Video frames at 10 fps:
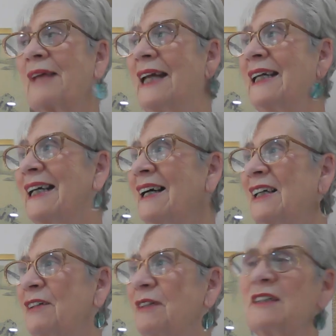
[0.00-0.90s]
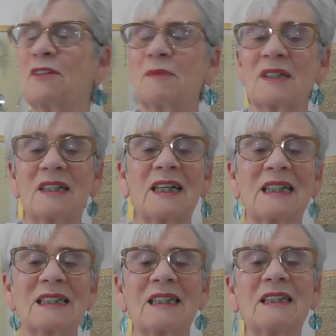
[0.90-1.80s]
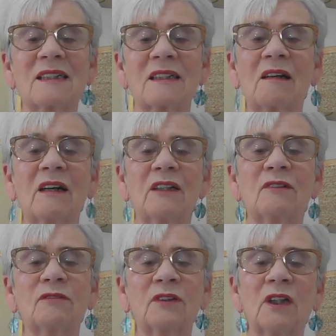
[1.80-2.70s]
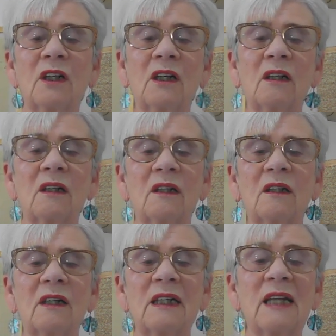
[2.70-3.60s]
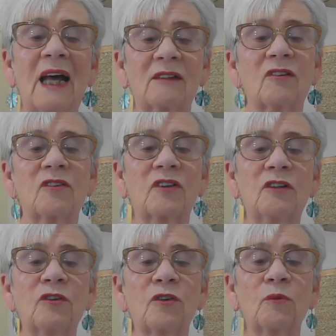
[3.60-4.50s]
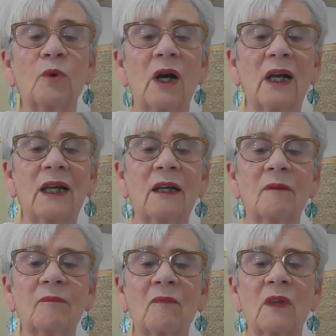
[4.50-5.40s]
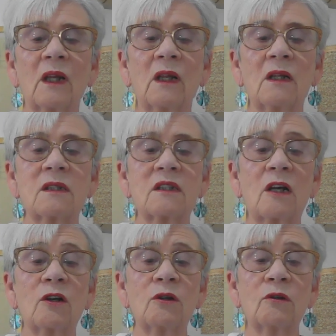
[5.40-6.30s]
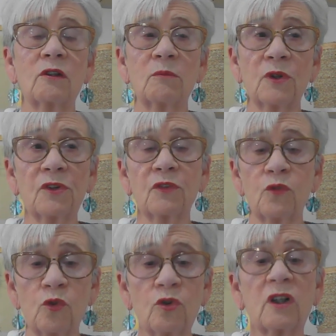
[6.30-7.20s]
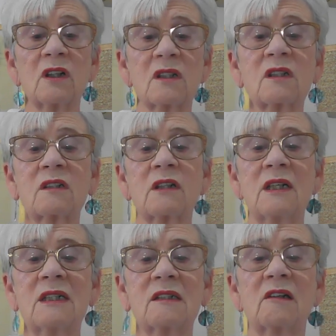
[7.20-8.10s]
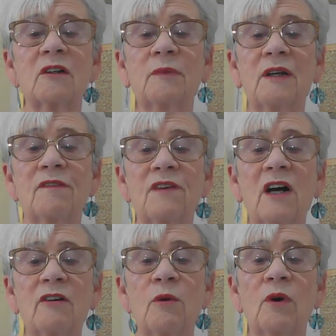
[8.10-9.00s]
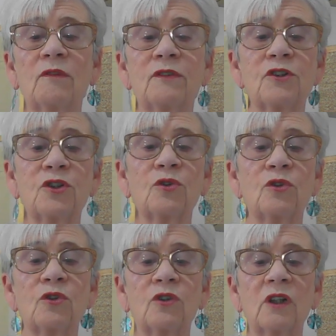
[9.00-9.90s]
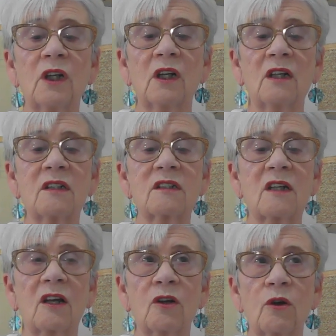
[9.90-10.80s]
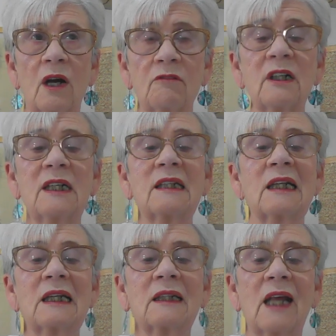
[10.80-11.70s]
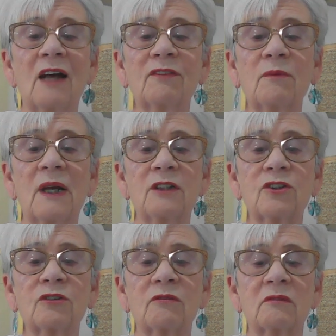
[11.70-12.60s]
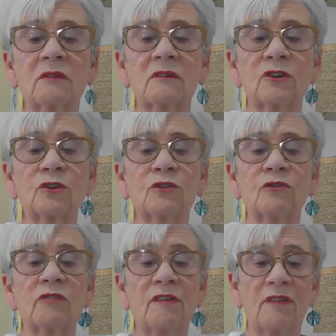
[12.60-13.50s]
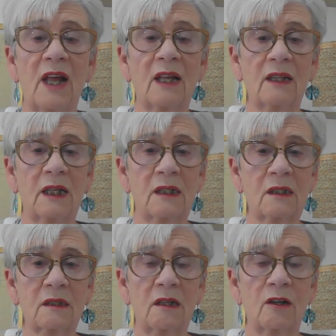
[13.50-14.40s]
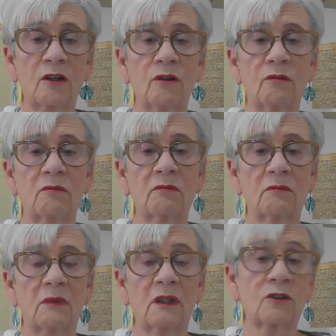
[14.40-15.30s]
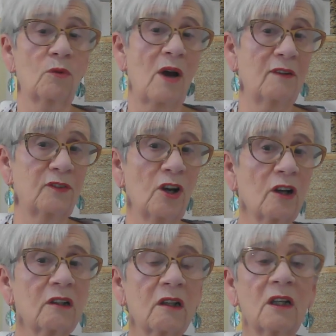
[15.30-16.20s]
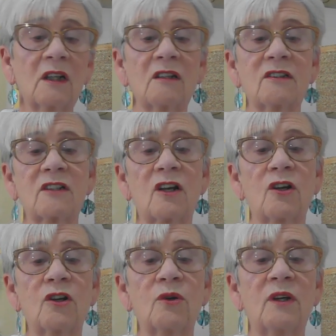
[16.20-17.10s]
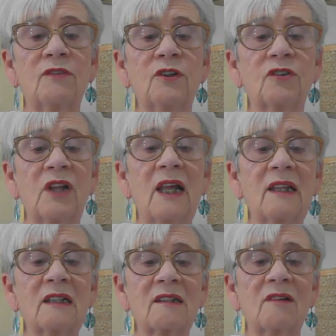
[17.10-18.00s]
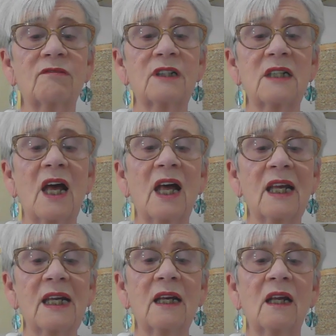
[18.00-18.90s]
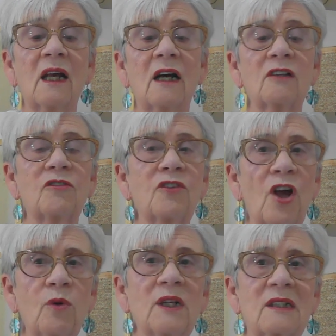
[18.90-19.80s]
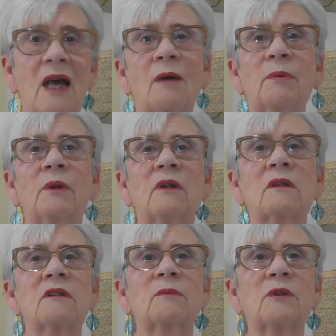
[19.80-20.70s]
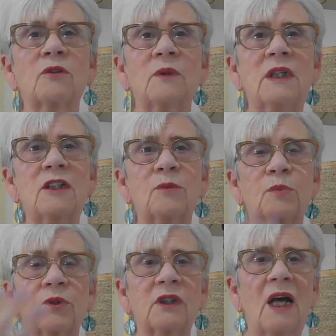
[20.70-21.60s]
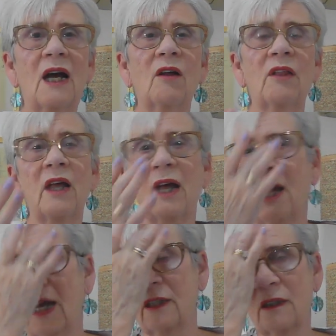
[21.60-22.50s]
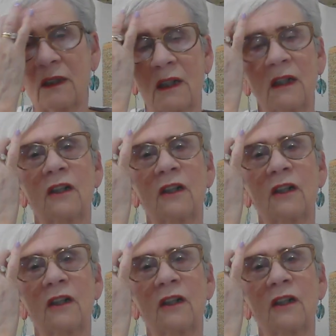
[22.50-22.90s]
any kind of intimacy is kind of enhanced in some way. So the month of August is going to be a fiery one for sure. So I really think the affirmation should reflect this. So that's what I've done. So if you say this every day as though it's happened, because we need to put it out there, and